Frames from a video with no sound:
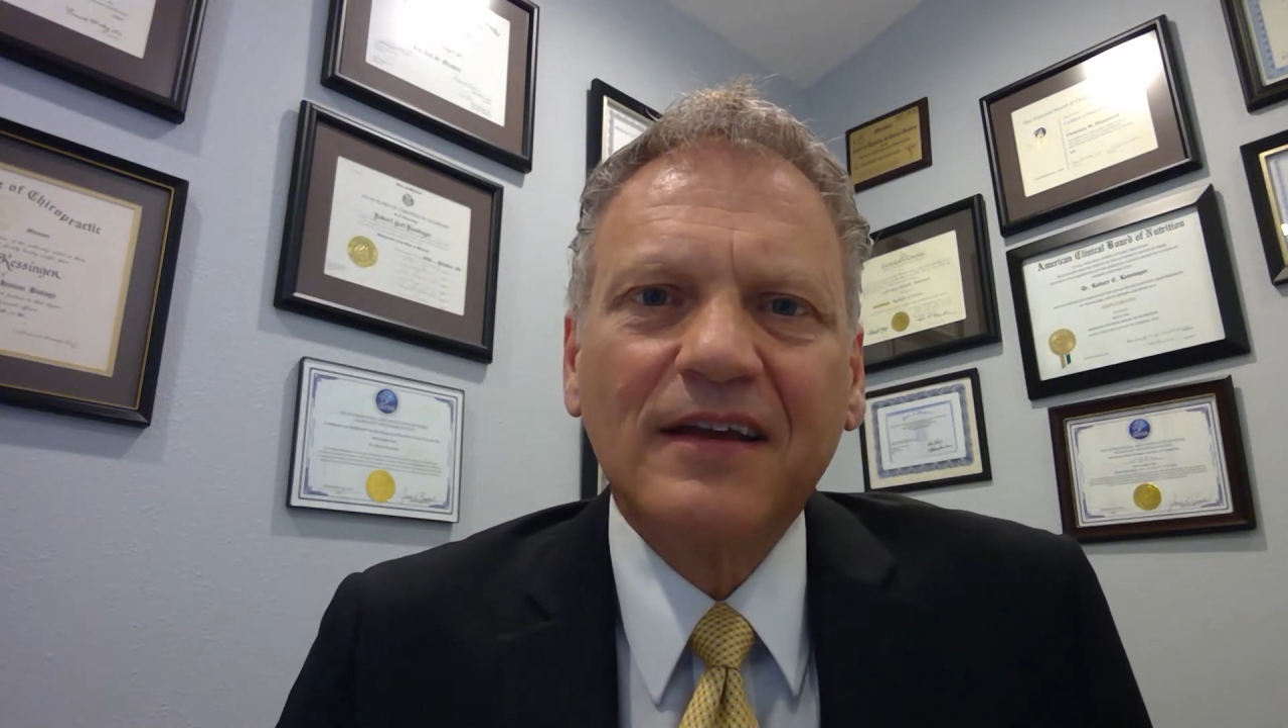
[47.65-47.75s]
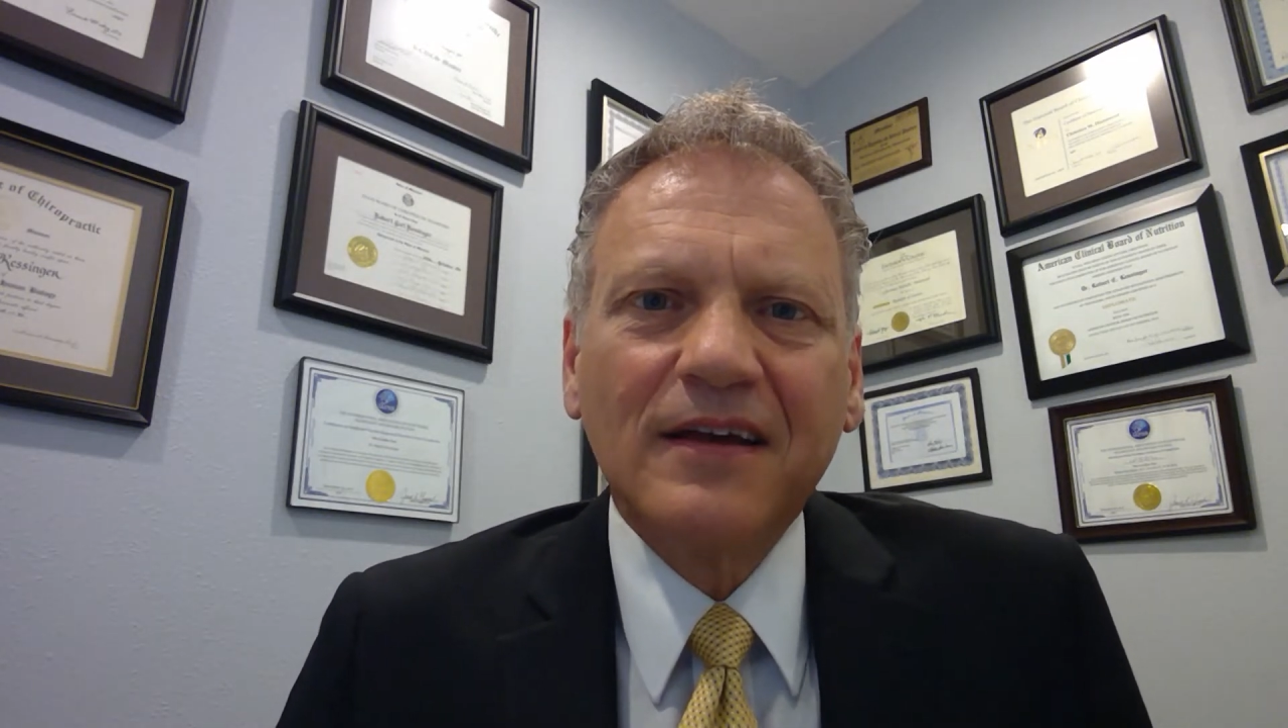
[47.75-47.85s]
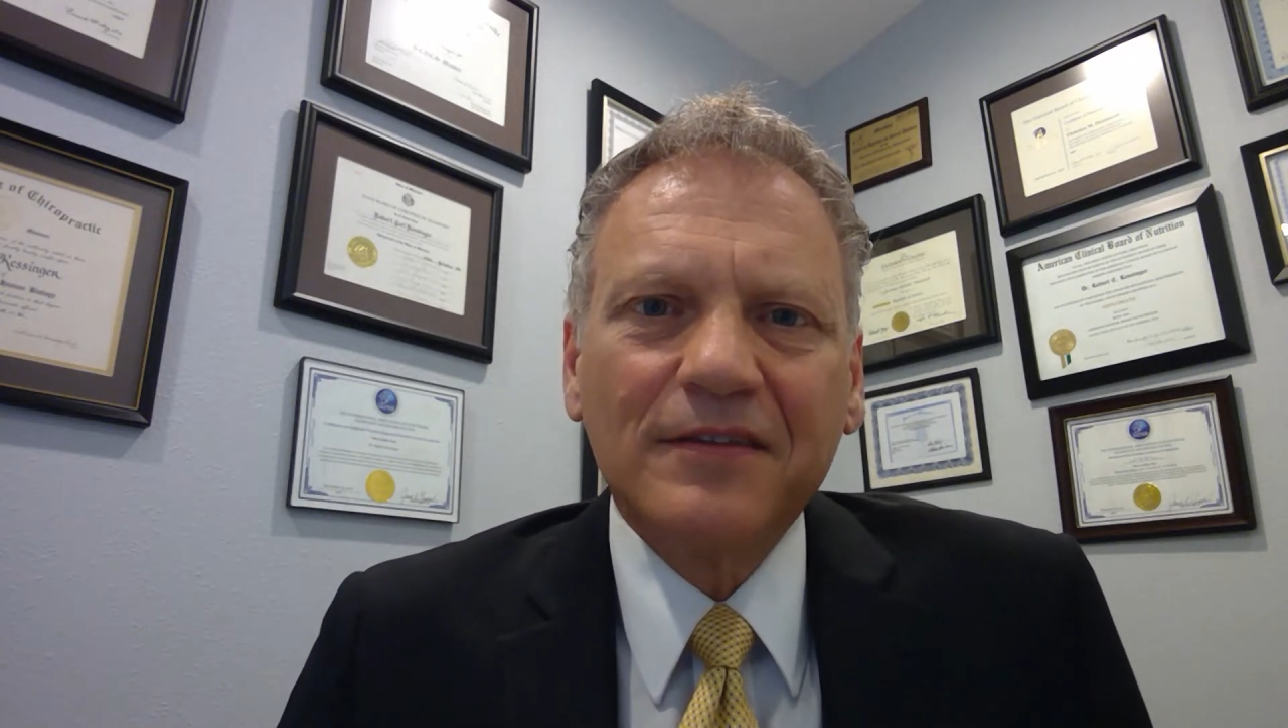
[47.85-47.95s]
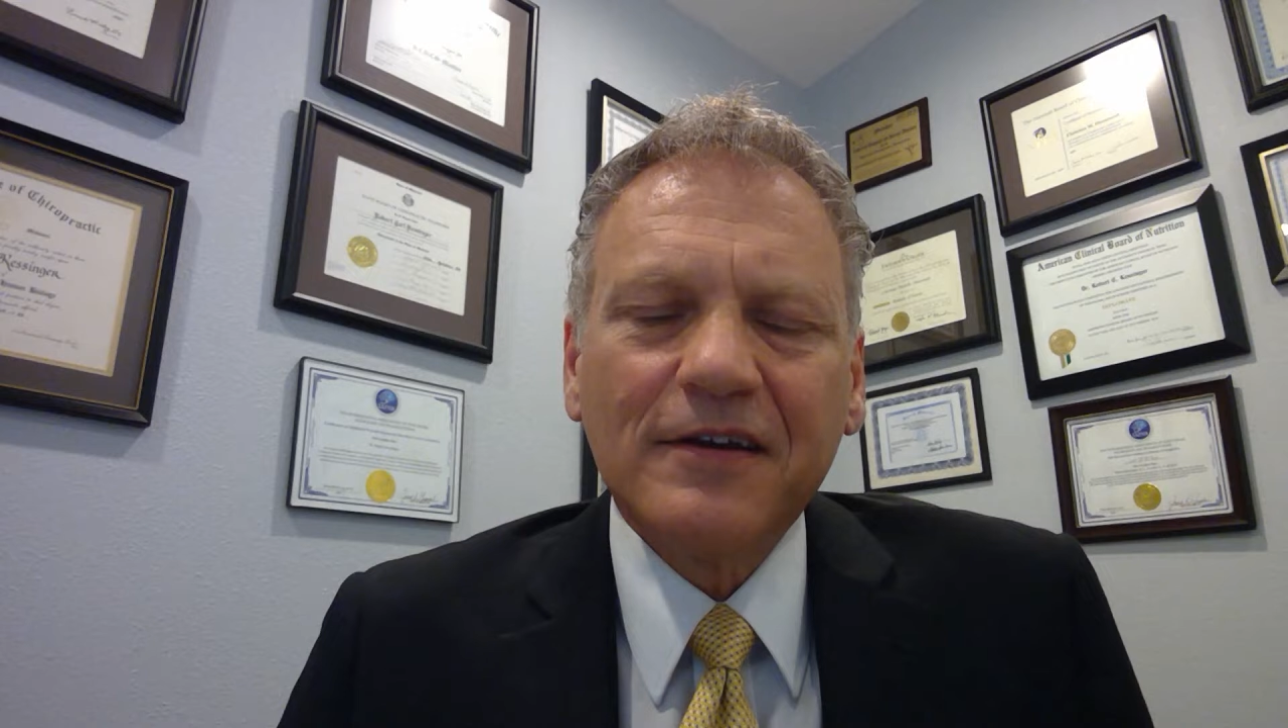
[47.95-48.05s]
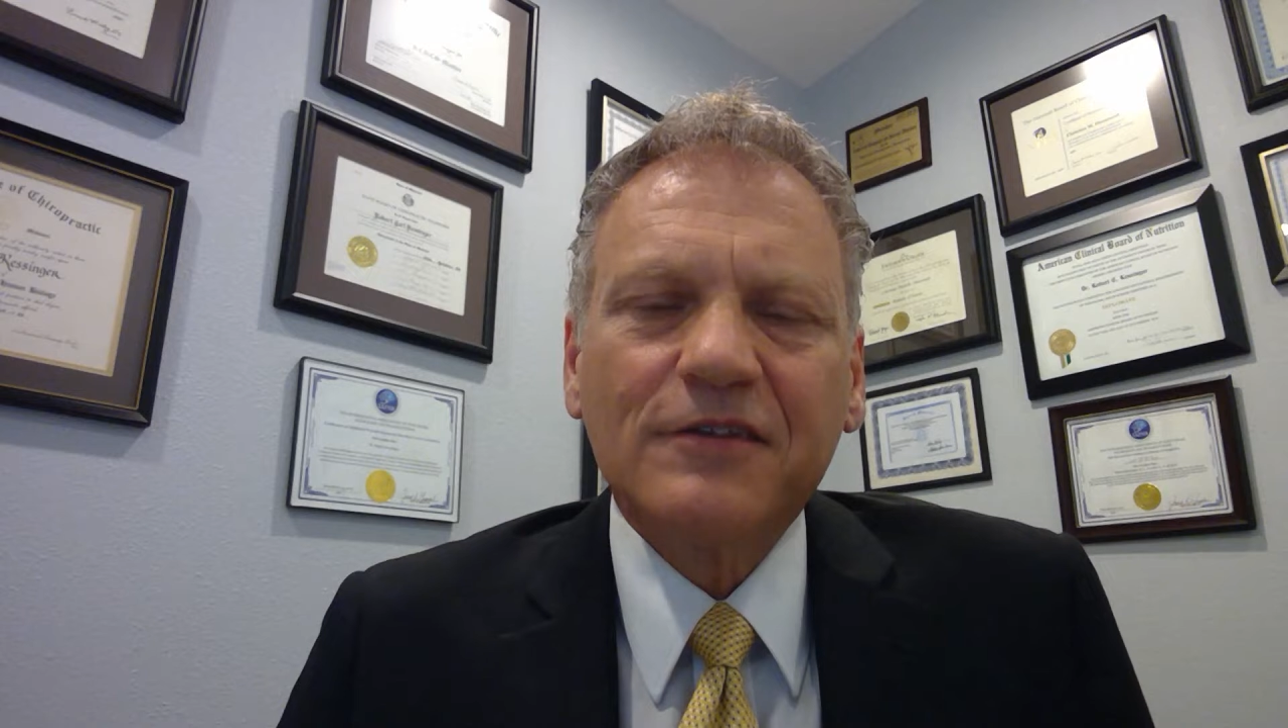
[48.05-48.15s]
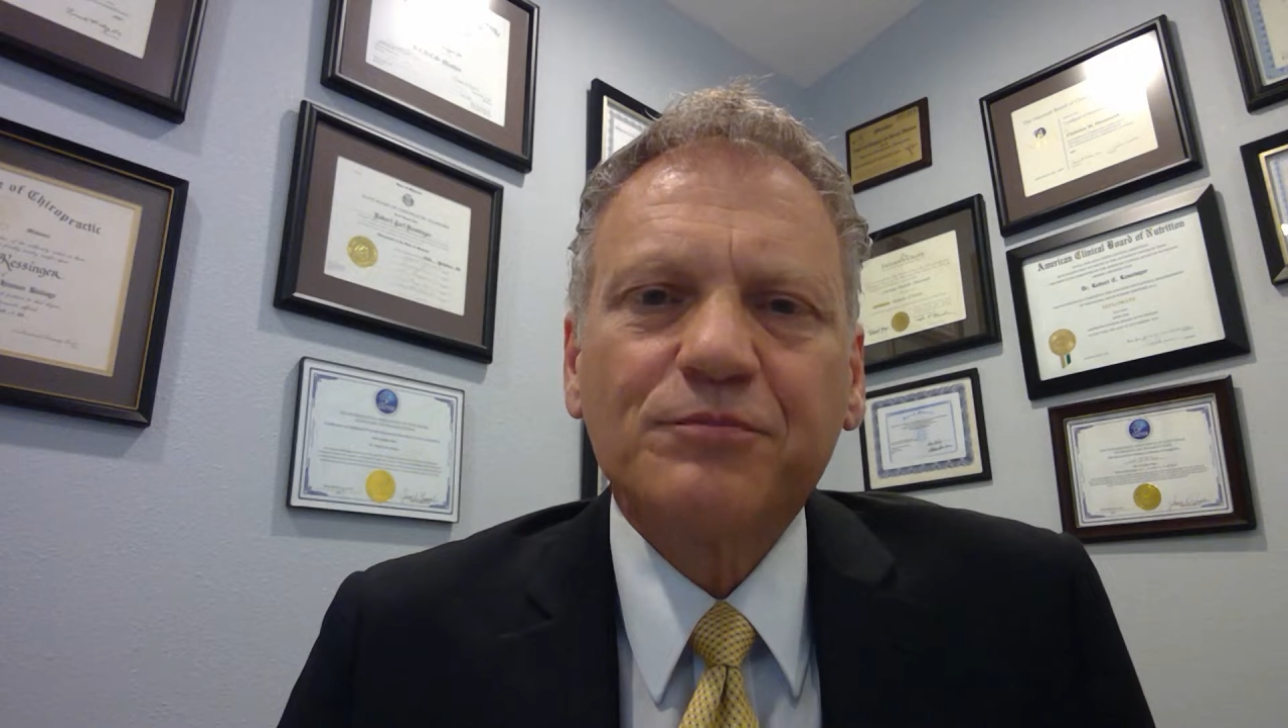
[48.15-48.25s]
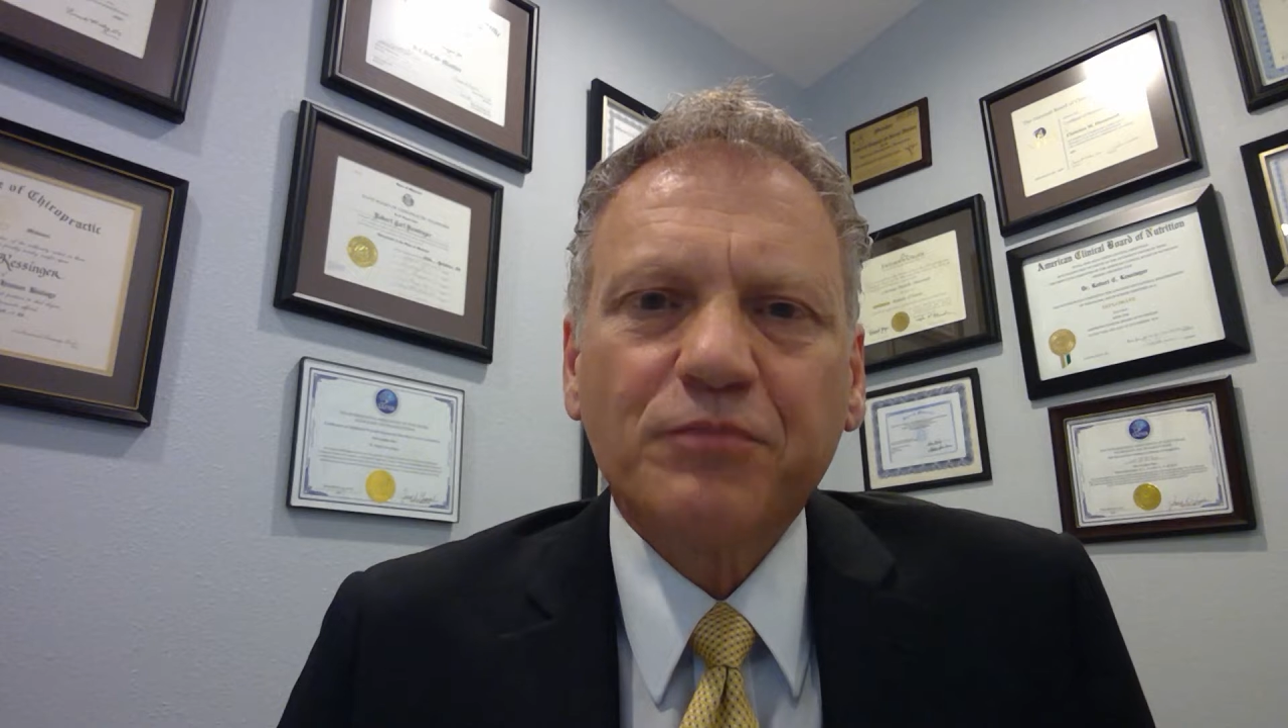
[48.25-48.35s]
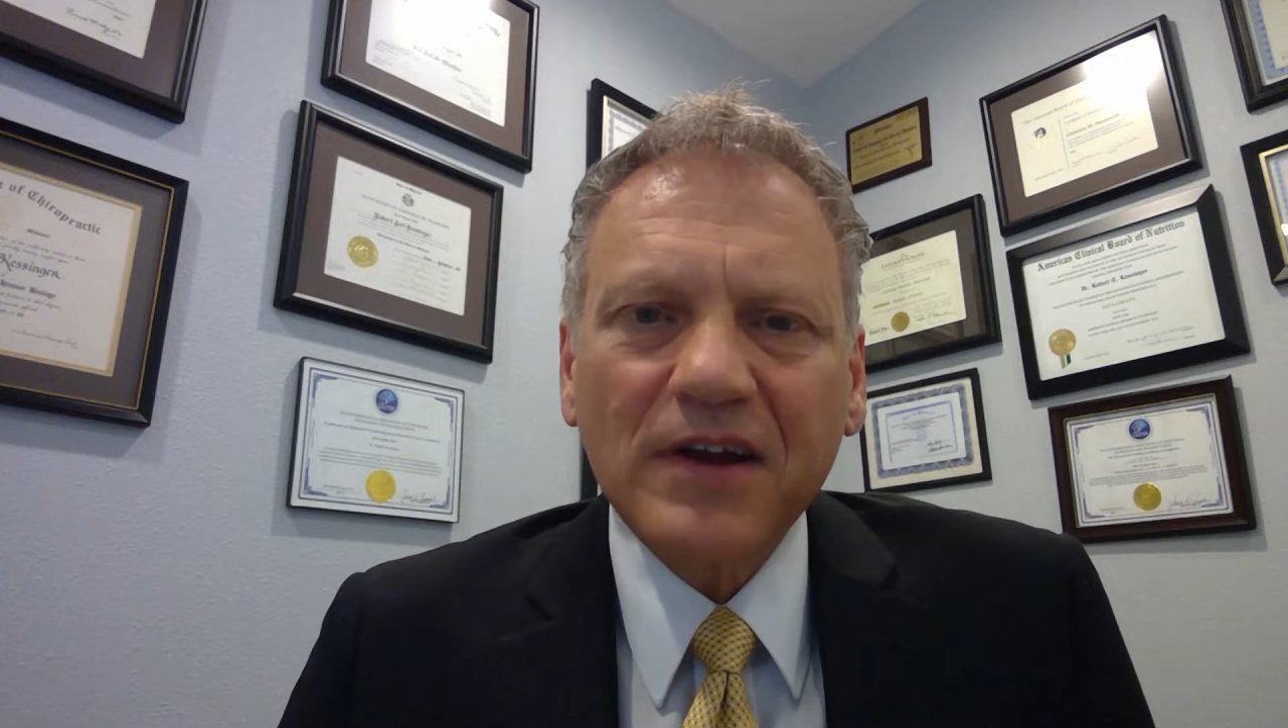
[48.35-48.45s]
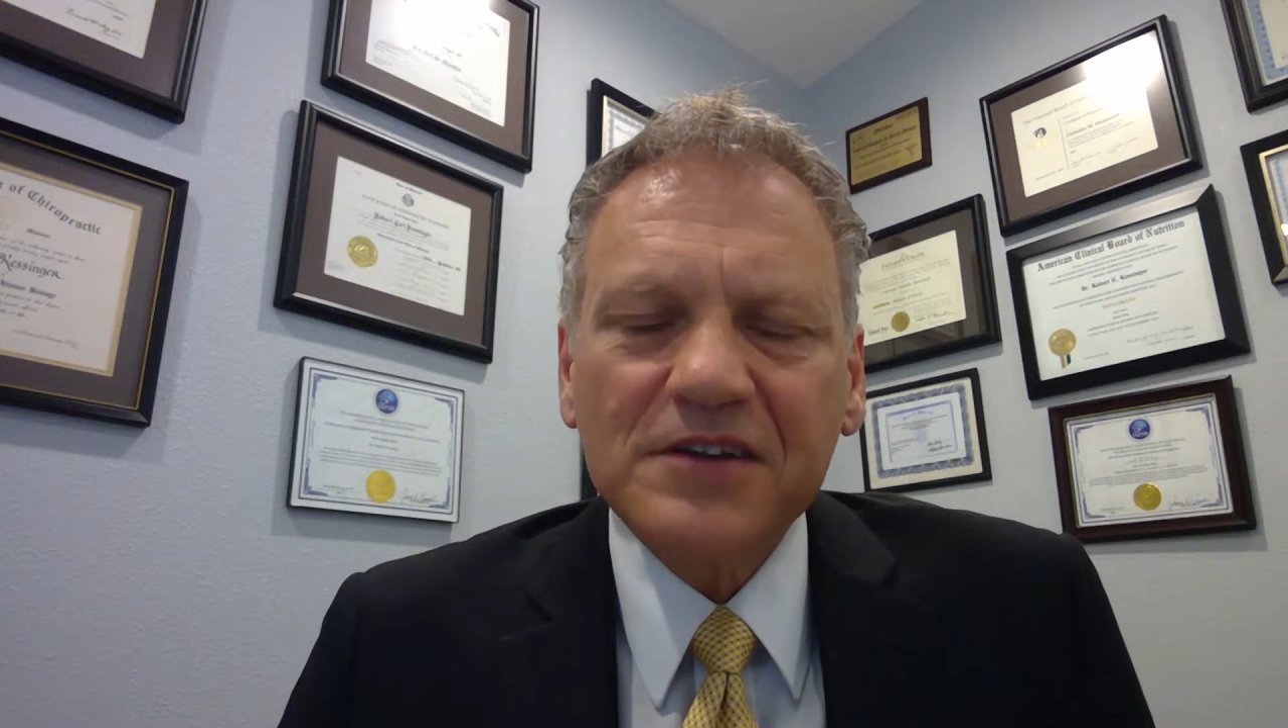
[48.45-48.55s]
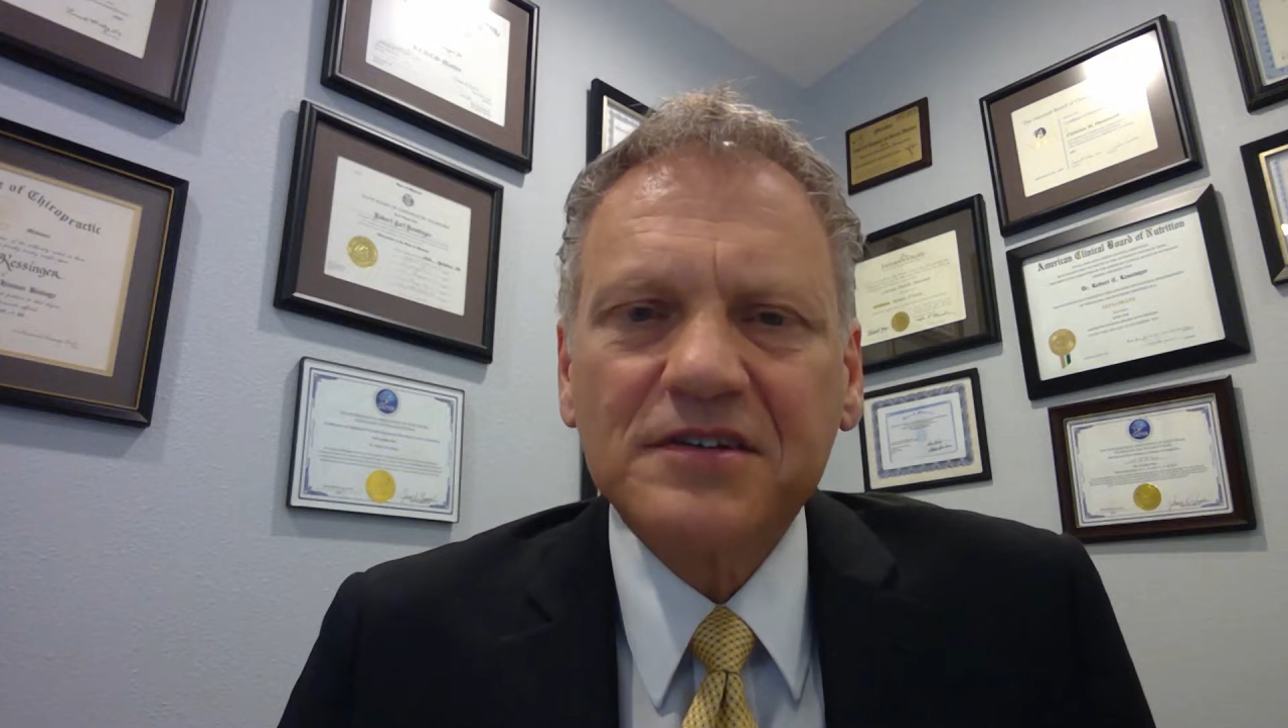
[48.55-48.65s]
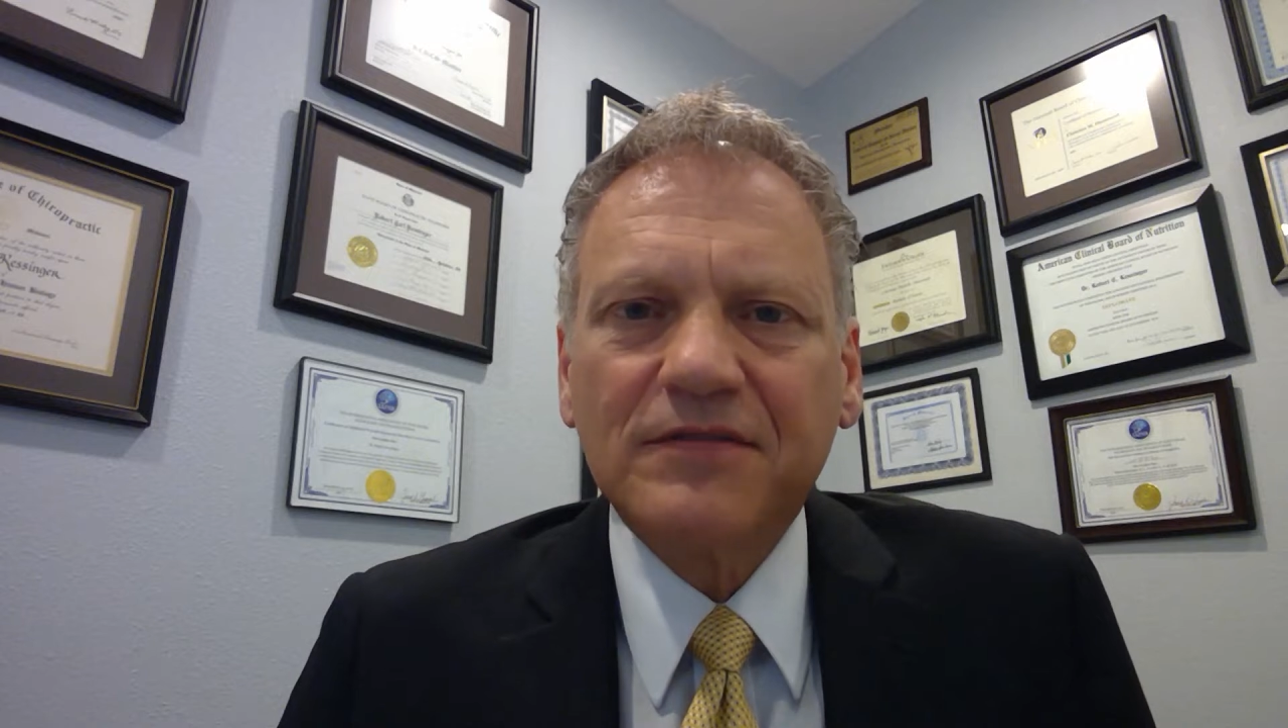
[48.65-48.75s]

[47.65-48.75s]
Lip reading: the expression of